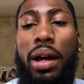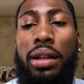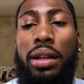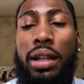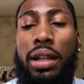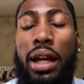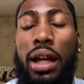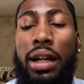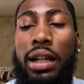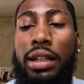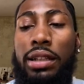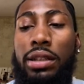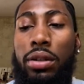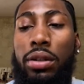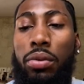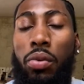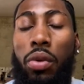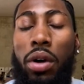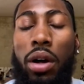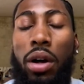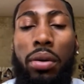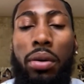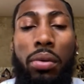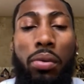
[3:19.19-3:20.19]
I think that's the
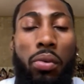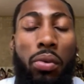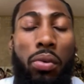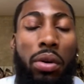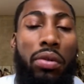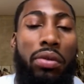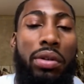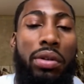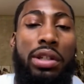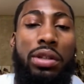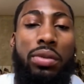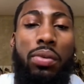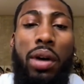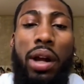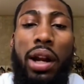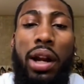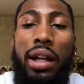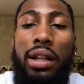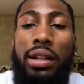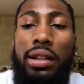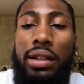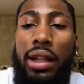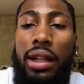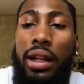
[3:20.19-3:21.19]
one one reason
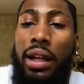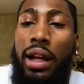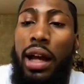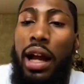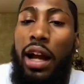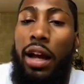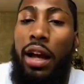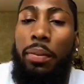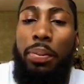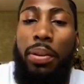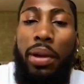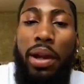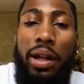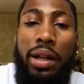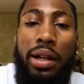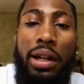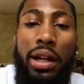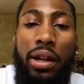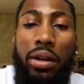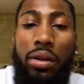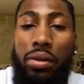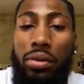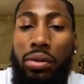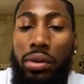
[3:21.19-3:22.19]
why they think I could play
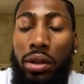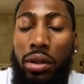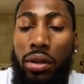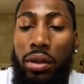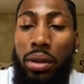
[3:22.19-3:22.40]
nickel.